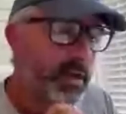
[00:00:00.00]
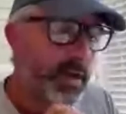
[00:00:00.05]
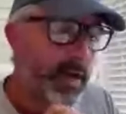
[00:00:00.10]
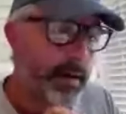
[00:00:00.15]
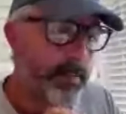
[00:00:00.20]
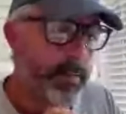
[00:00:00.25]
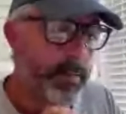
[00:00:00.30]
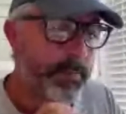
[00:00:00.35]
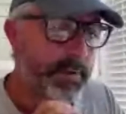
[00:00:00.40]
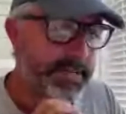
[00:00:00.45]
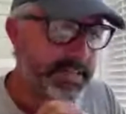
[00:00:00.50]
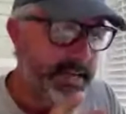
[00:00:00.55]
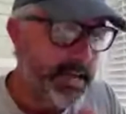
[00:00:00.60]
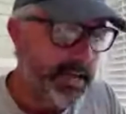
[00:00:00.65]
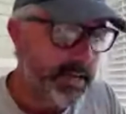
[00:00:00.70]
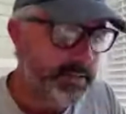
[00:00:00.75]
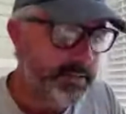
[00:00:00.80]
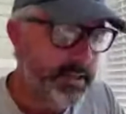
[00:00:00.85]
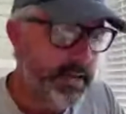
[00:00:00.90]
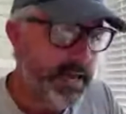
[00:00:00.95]
But
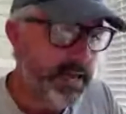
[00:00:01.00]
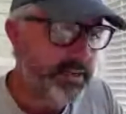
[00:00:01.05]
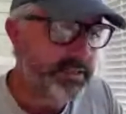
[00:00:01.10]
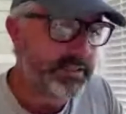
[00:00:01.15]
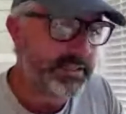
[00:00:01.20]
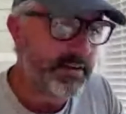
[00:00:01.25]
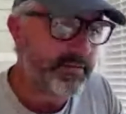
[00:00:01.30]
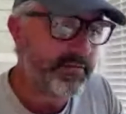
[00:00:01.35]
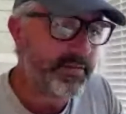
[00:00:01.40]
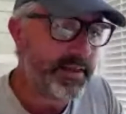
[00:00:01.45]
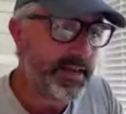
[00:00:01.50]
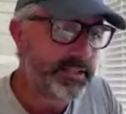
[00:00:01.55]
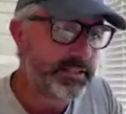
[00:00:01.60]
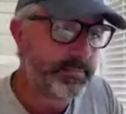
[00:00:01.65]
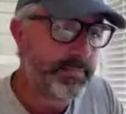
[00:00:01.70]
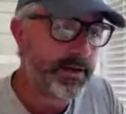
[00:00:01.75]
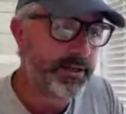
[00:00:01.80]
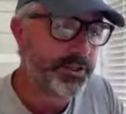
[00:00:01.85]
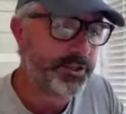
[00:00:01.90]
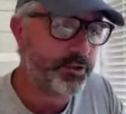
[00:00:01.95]
yes, they had a
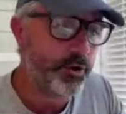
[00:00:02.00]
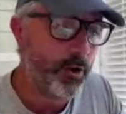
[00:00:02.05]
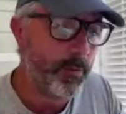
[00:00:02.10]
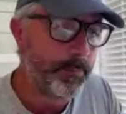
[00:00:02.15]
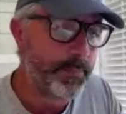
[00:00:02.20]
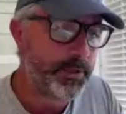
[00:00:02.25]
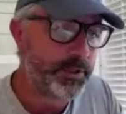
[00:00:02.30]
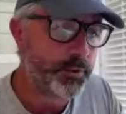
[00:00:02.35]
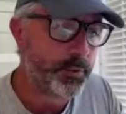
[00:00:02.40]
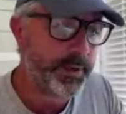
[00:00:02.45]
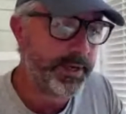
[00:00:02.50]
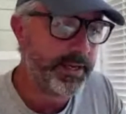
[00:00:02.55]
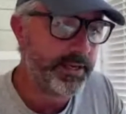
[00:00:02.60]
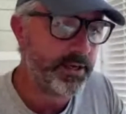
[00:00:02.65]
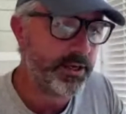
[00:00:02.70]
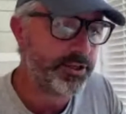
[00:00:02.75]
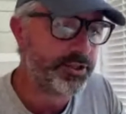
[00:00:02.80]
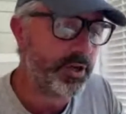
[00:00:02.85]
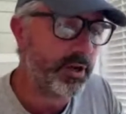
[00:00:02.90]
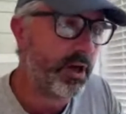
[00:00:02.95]
£7,000 drop
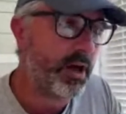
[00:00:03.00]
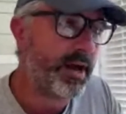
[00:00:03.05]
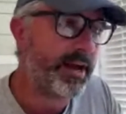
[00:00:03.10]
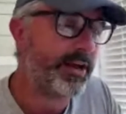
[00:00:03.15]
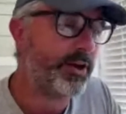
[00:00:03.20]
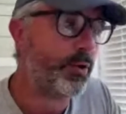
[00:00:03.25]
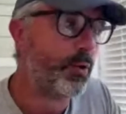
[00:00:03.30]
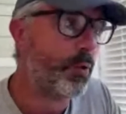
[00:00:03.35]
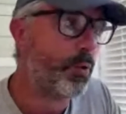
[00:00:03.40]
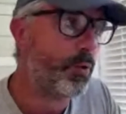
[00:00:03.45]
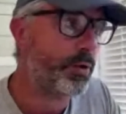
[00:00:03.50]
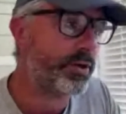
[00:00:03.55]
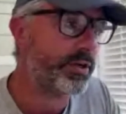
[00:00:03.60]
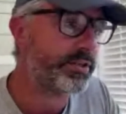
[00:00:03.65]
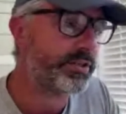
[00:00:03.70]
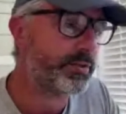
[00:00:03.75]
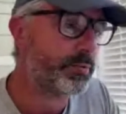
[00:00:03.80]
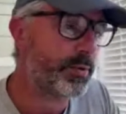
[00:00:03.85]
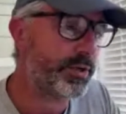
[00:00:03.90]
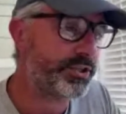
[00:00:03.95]
between July and August,